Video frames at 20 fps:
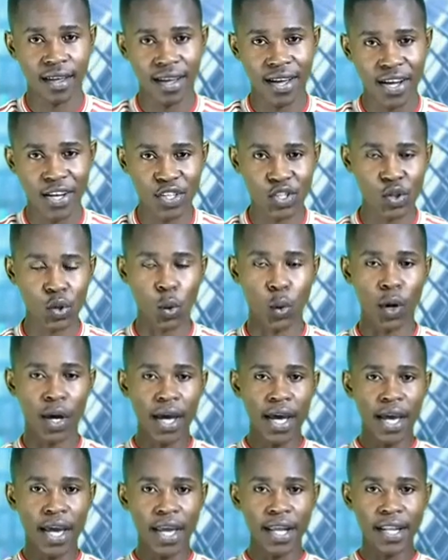So
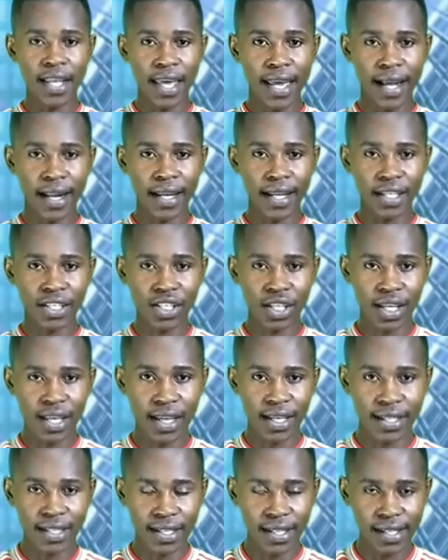in English
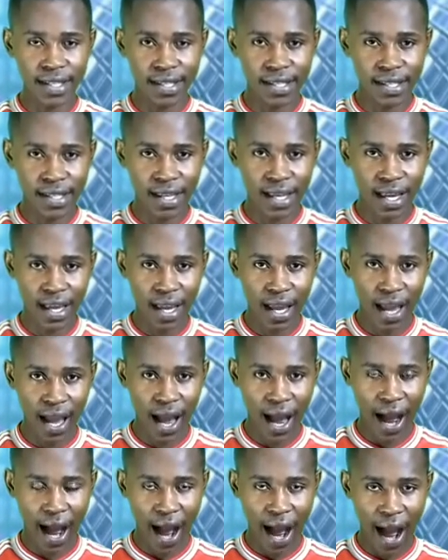it is
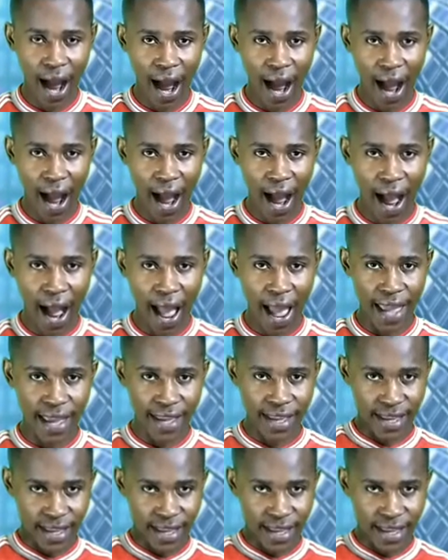I,